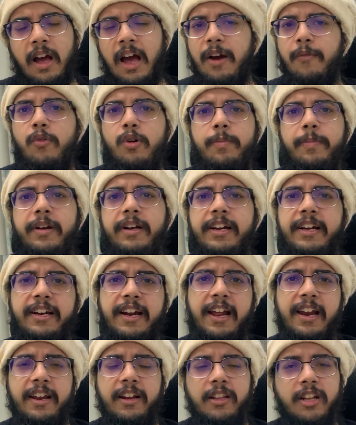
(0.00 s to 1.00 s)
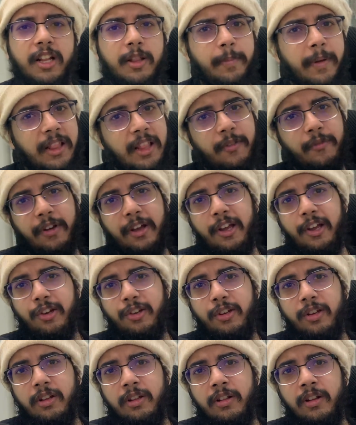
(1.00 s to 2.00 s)
I won't be detailing the
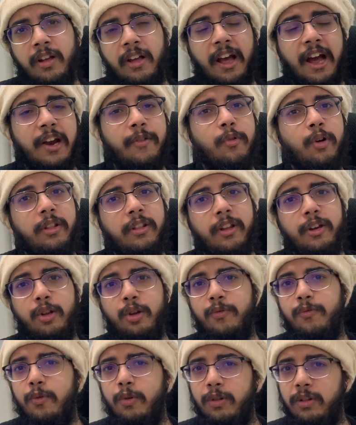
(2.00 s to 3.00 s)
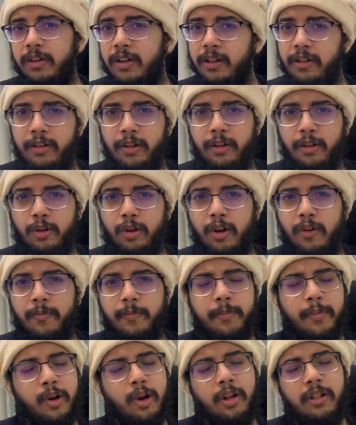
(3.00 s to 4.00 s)
specification and what the new phones consist
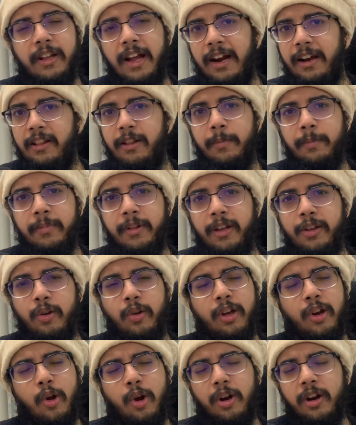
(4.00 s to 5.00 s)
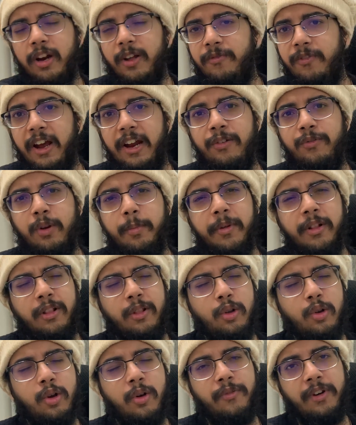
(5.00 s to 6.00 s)
of because that's something you can already find from a
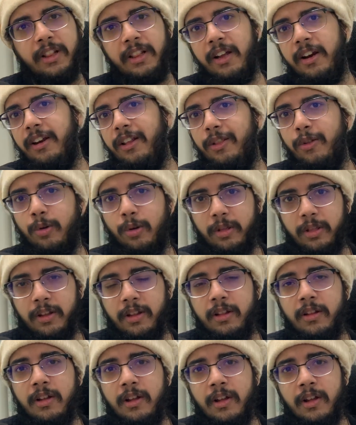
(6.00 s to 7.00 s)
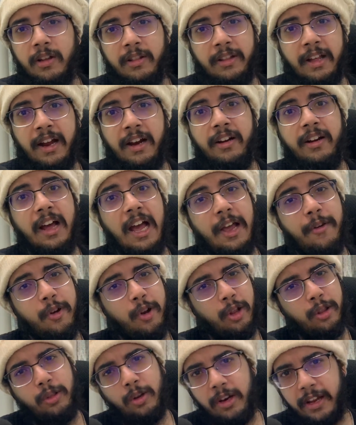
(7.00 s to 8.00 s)
slew of other resources that I will
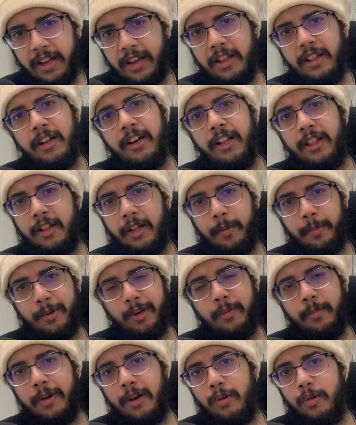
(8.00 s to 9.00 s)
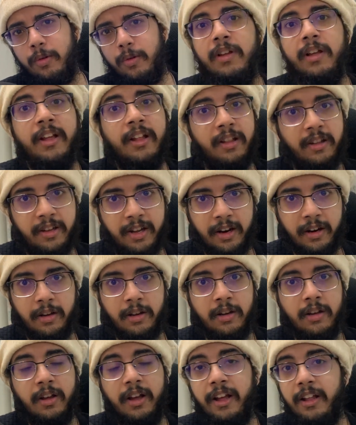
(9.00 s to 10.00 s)
also link in the description below.
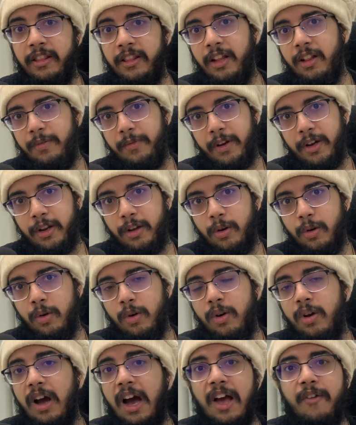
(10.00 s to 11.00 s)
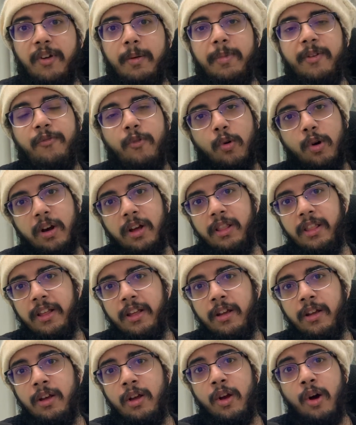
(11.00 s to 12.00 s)
Instead, in this video, I will be
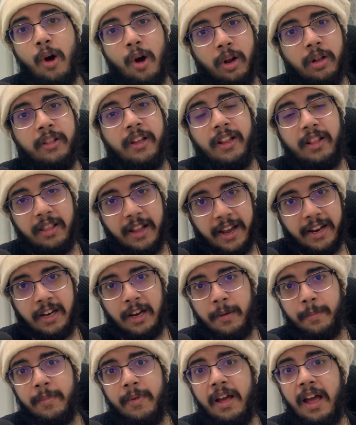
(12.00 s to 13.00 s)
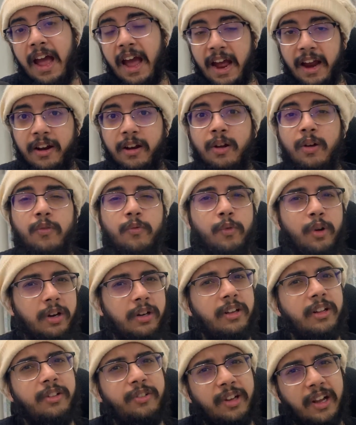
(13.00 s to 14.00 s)
focusing on this lineup and
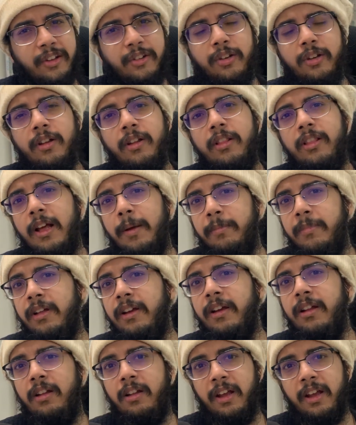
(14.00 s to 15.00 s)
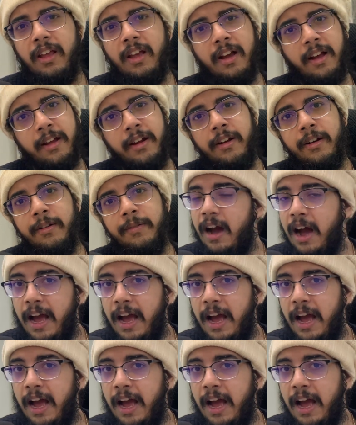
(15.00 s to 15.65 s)
what the strategy Samsung is taking ahead.